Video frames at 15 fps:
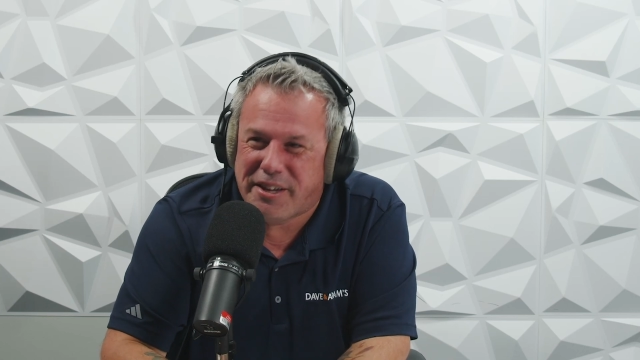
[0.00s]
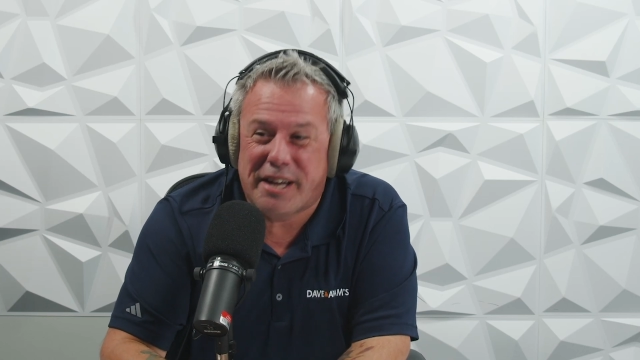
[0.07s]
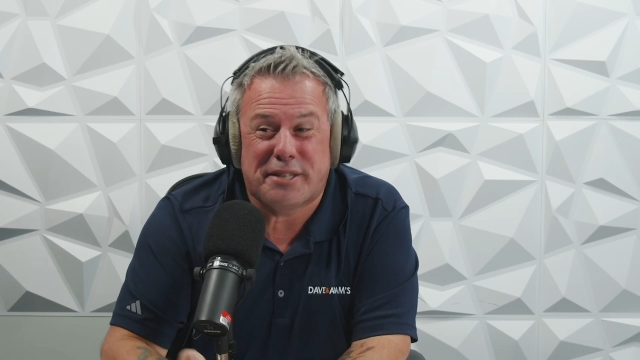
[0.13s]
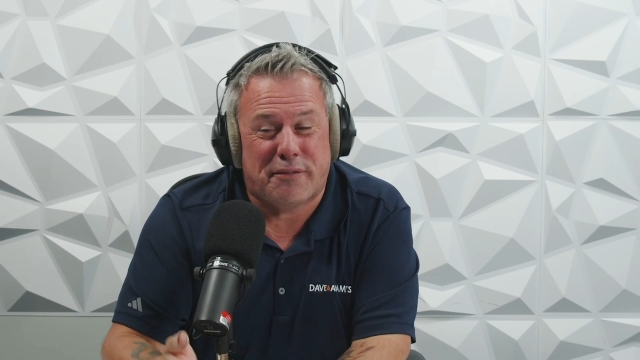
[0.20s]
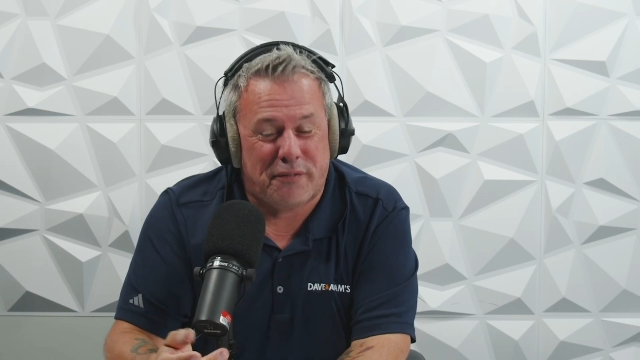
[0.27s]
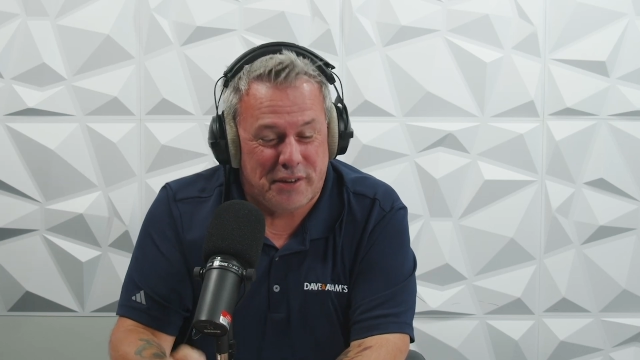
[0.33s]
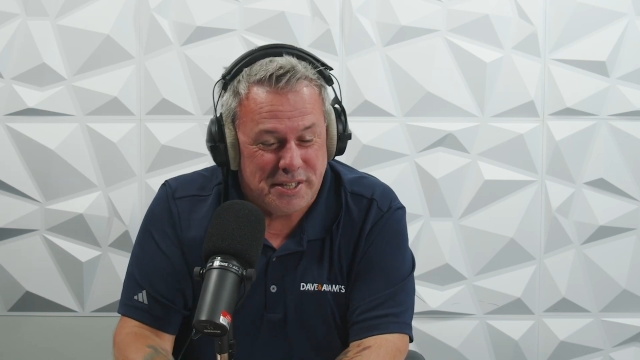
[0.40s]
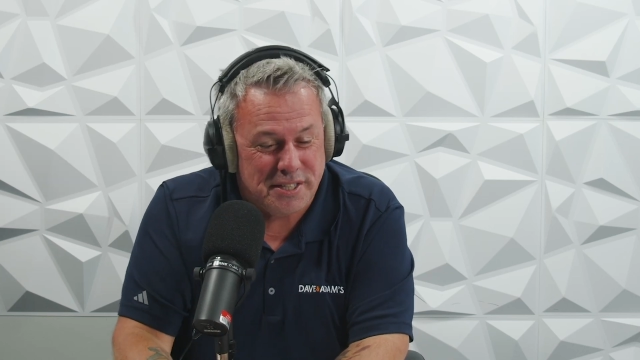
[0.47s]

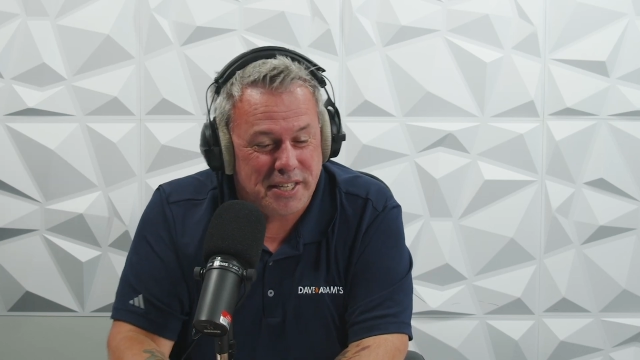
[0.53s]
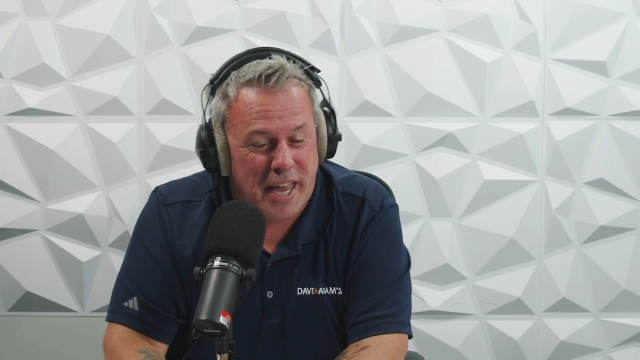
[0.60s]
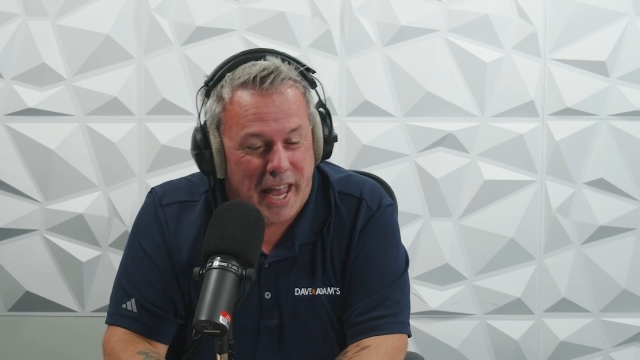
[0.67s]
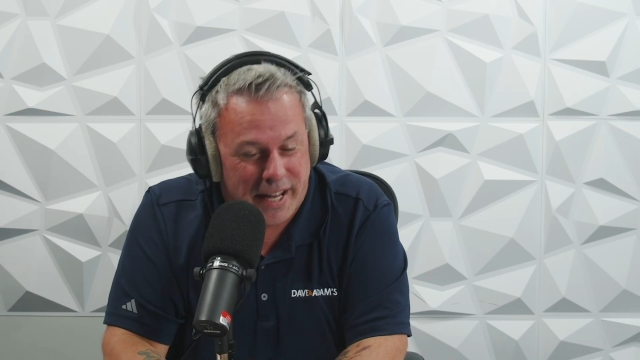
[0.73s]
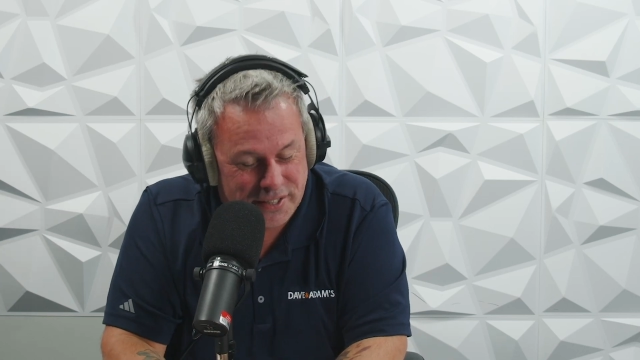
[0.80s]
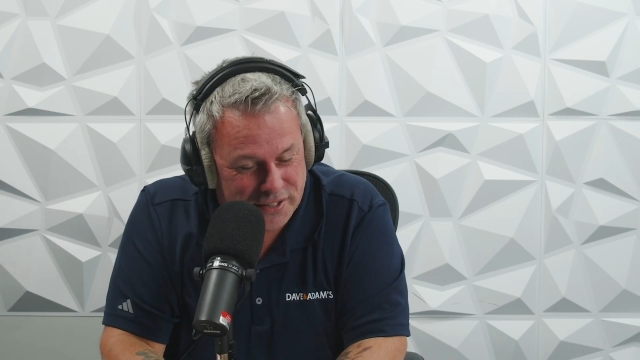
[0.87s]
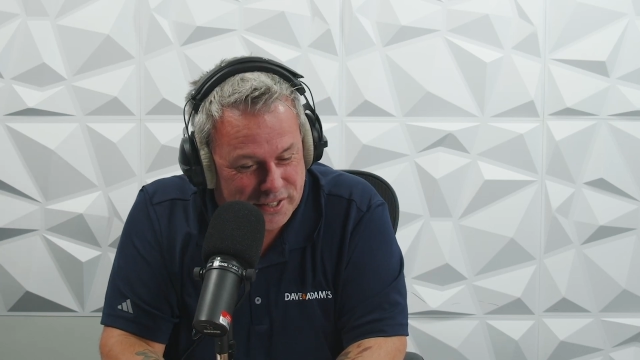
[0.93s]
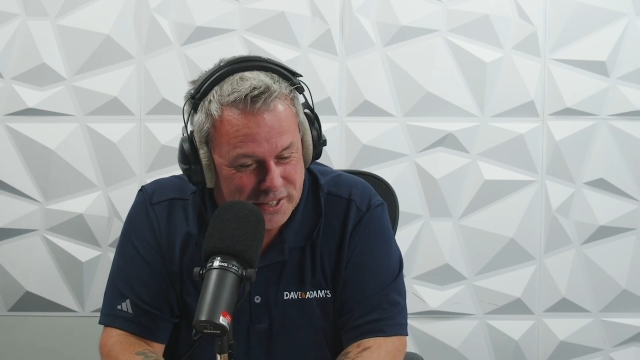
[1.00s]
That's
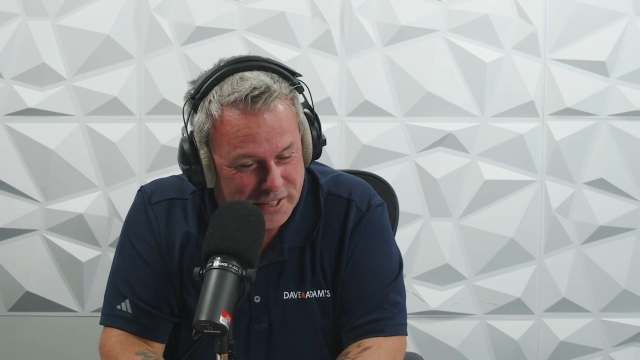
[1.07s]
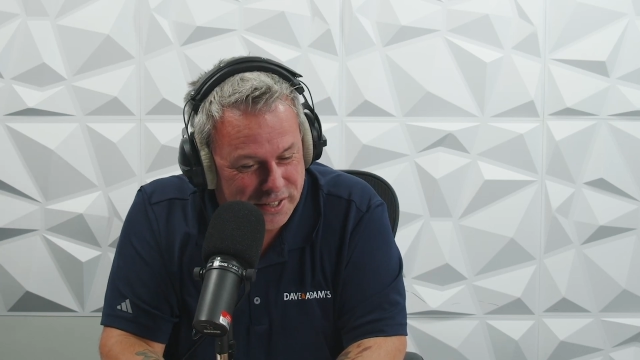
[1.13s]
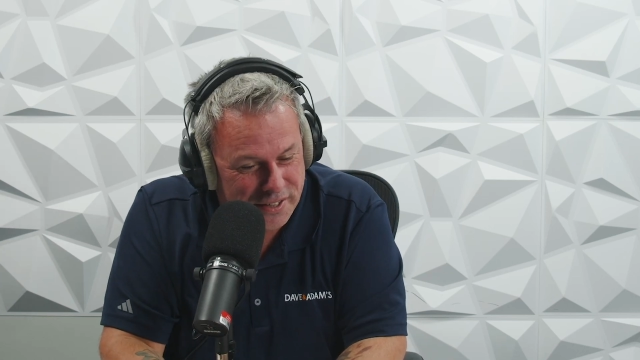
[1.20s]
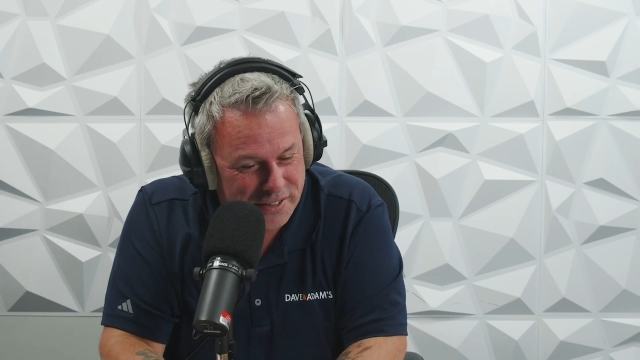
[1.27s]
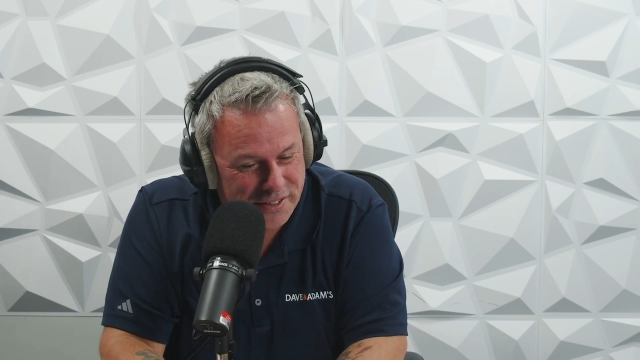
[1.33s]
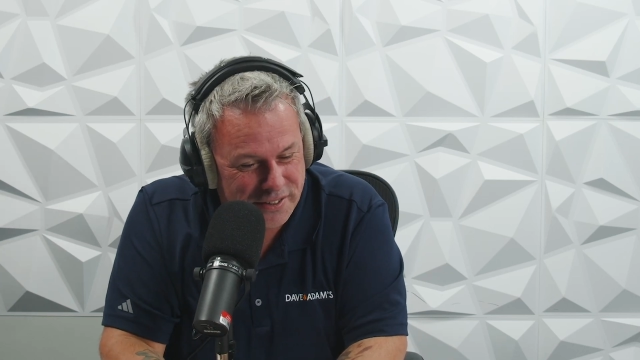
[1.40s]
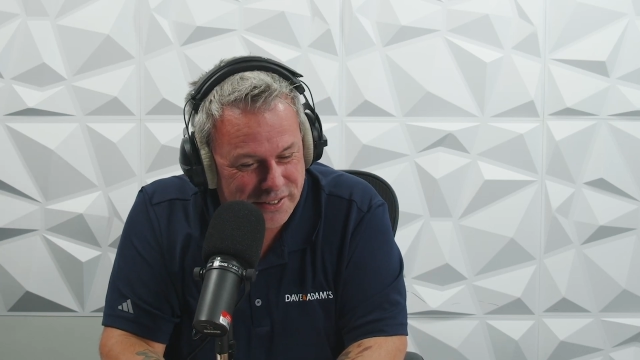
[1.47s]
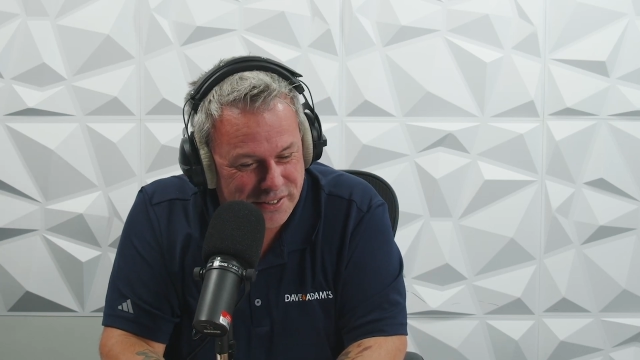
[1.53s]
fantastic.